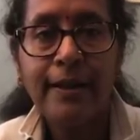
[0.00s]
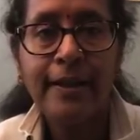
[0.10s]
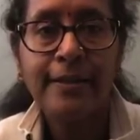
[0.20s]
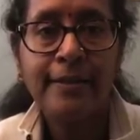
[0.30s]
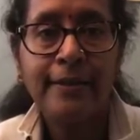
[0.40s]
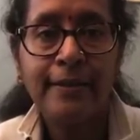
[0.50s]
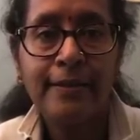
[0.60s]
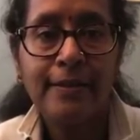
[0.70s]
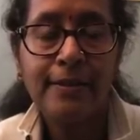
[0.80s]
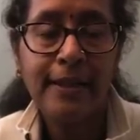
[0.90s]
And
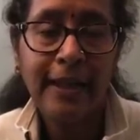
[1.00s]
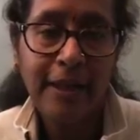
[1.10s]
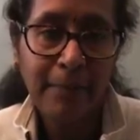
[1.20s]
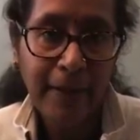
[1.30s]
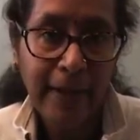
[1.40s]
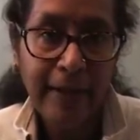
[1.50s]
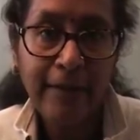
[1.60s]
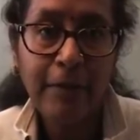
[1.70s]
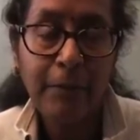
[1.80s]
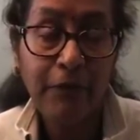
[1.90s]
this is again by
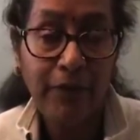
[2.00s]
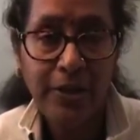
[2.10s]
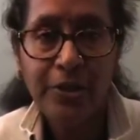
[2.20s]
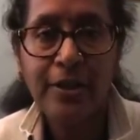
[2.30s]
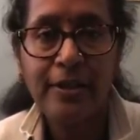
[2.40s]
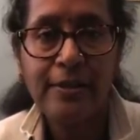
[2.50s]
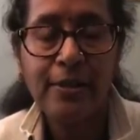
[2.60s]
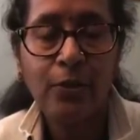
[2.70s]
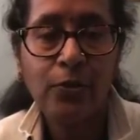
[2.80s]
professionals.